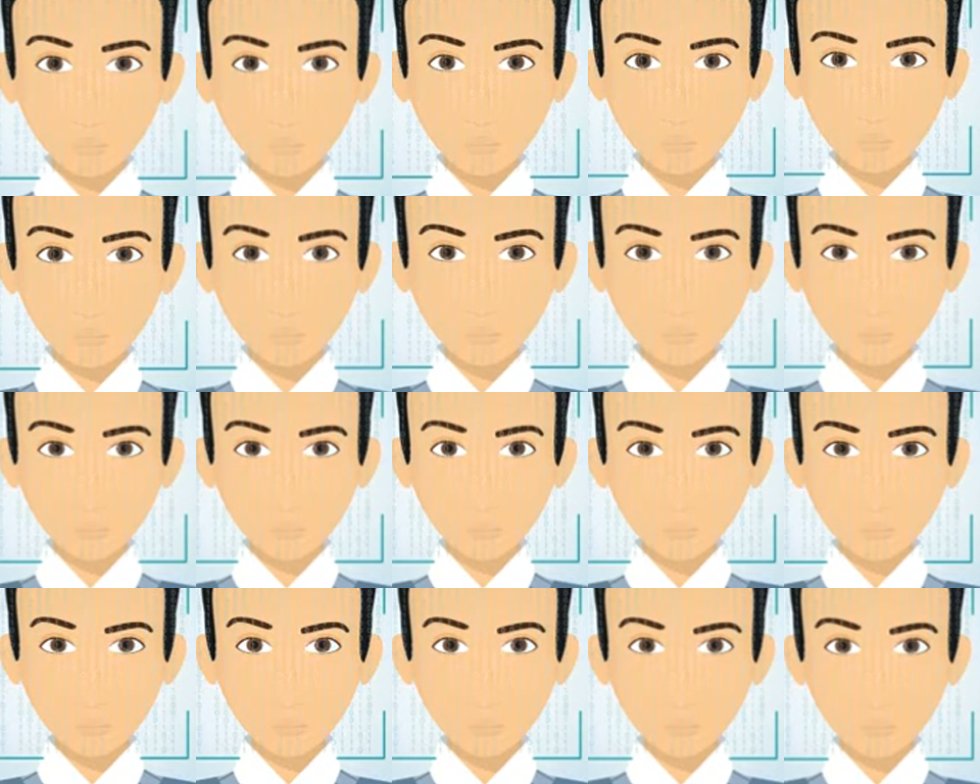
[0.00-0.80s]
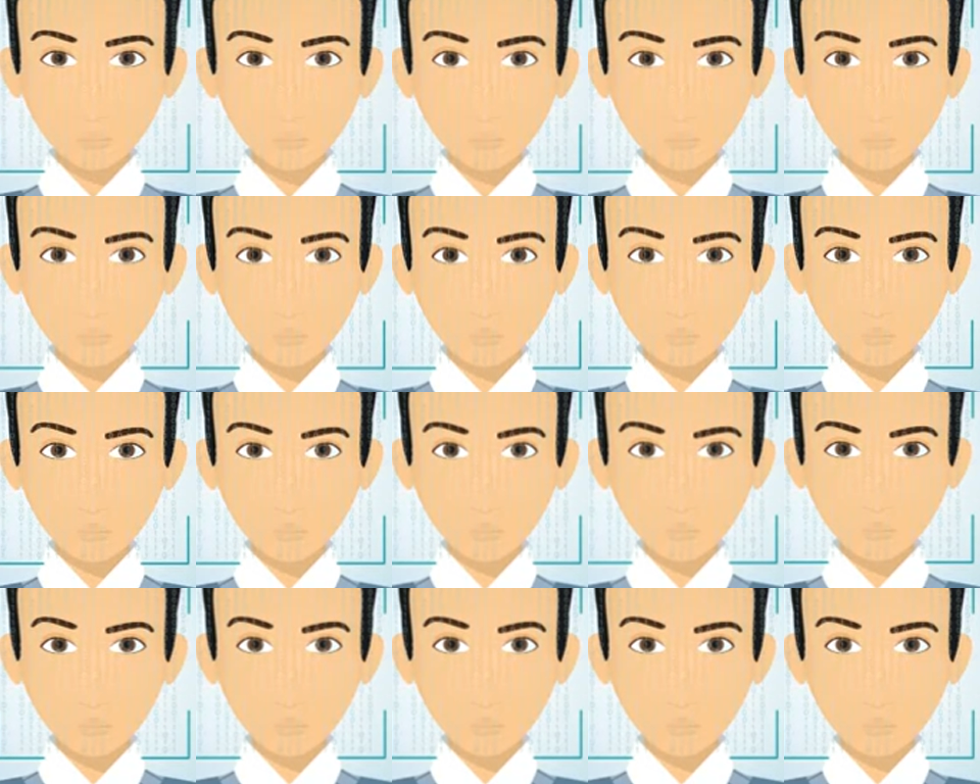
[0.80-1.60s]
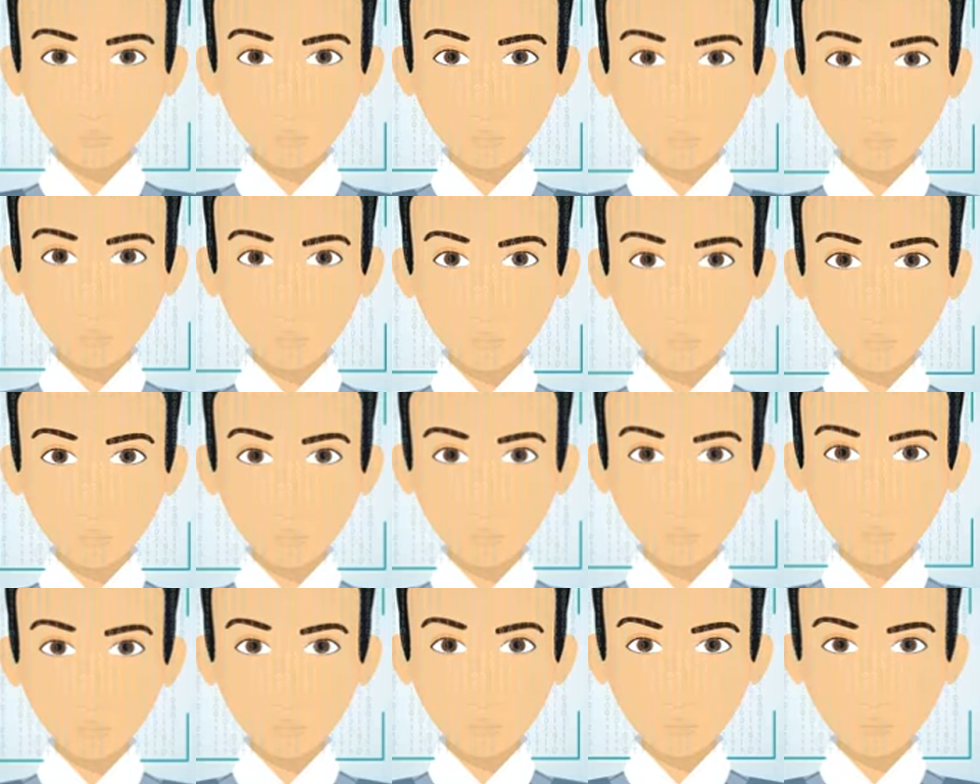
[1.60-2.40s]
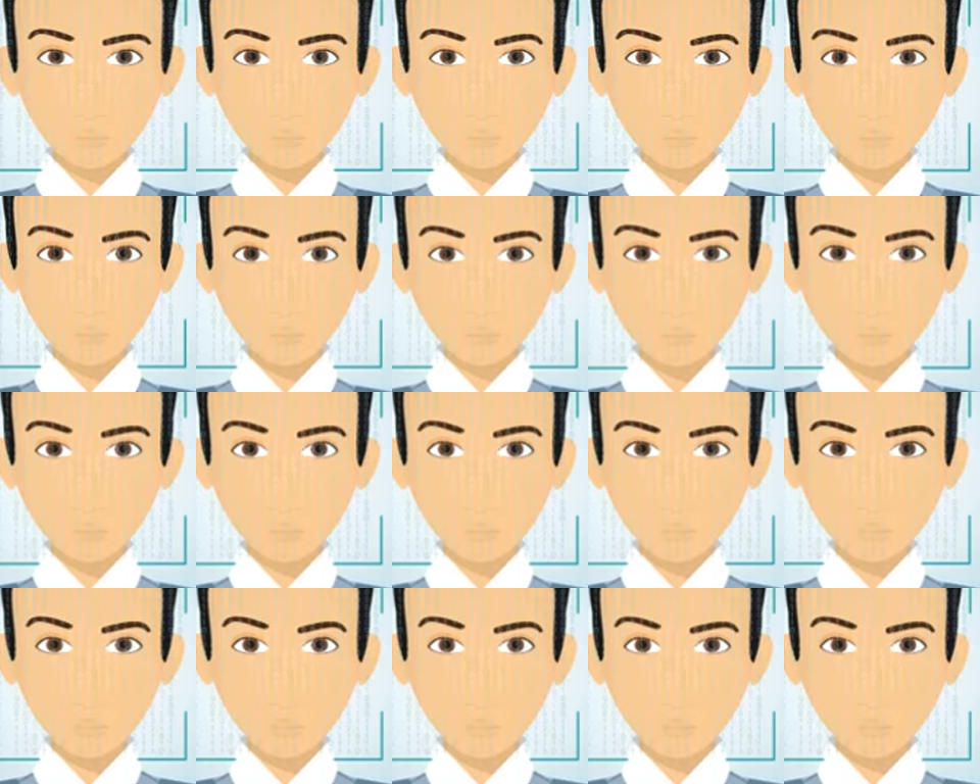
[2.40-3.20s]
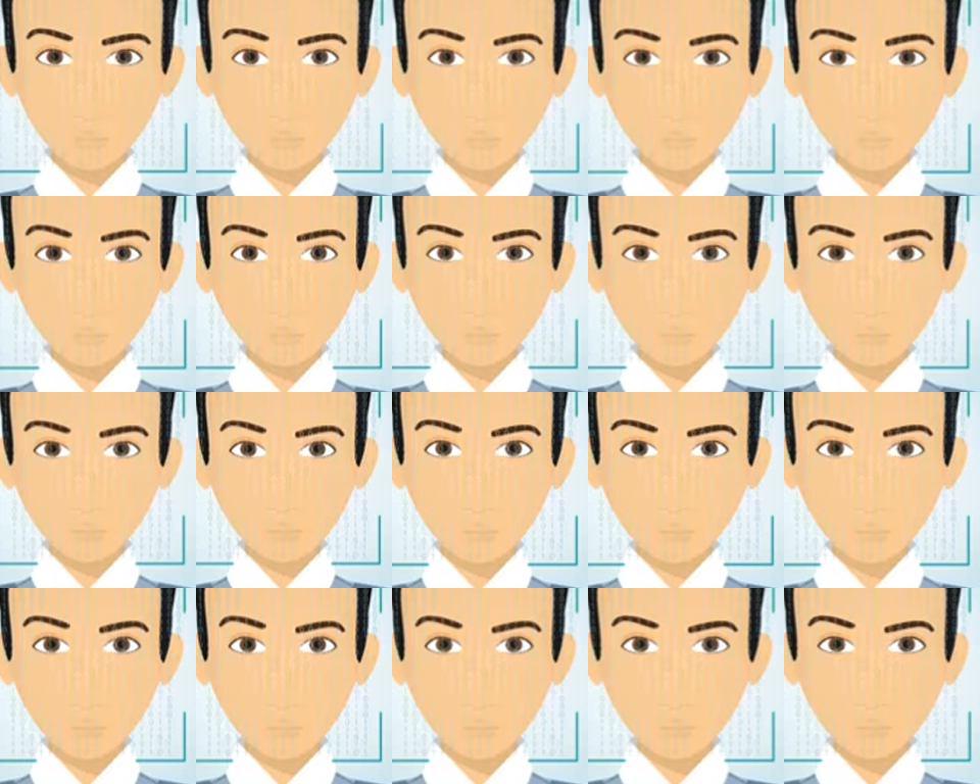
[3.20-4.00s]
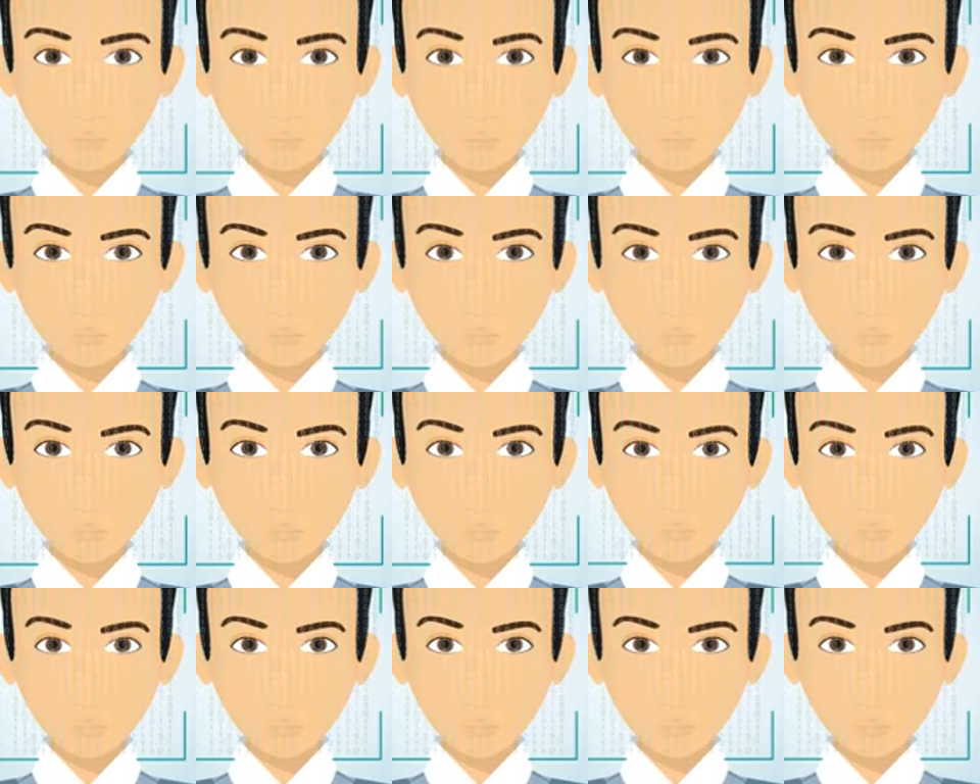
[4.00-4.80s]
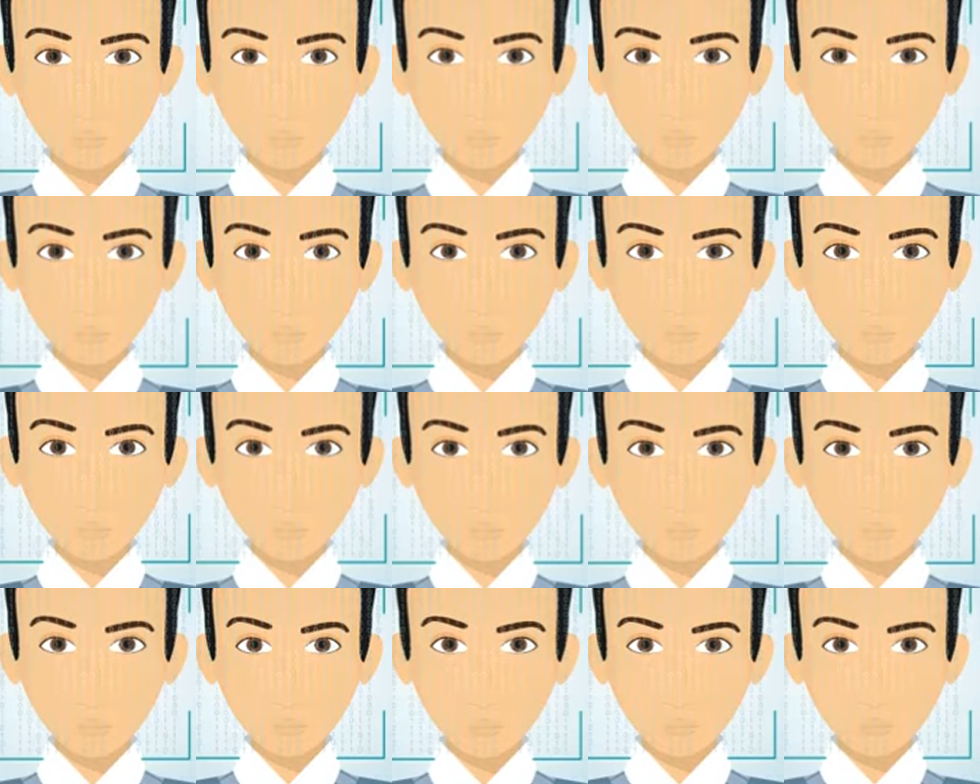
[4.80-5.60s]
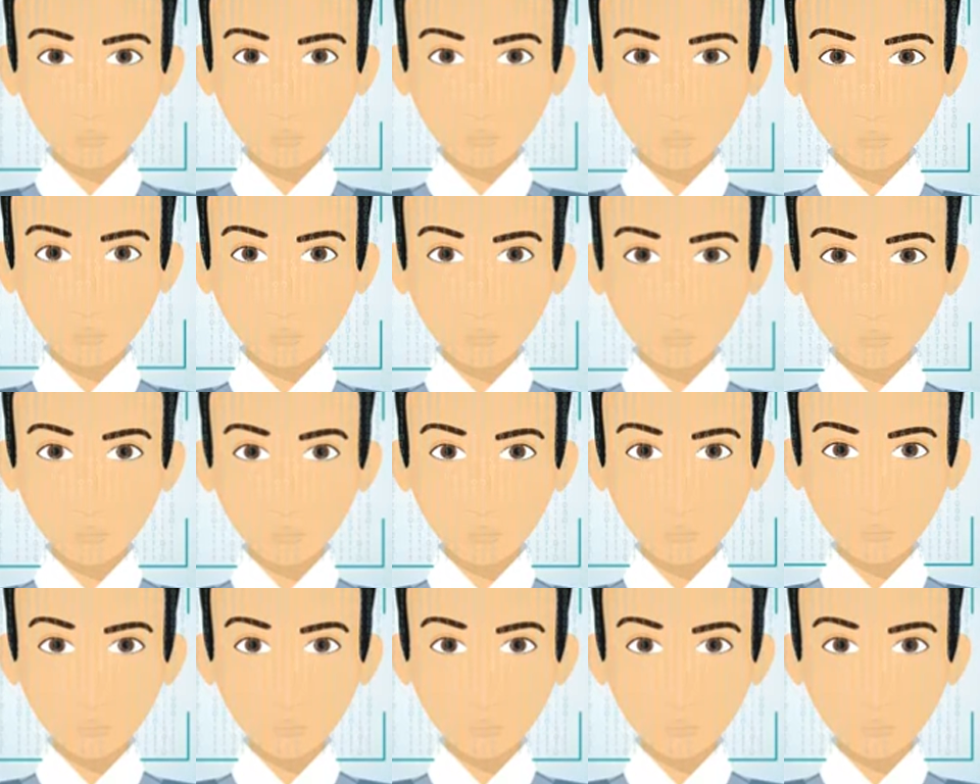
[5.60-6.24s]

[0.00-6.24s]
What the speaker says: and the voice tone or the voice scan is one of the behavioral biometrics.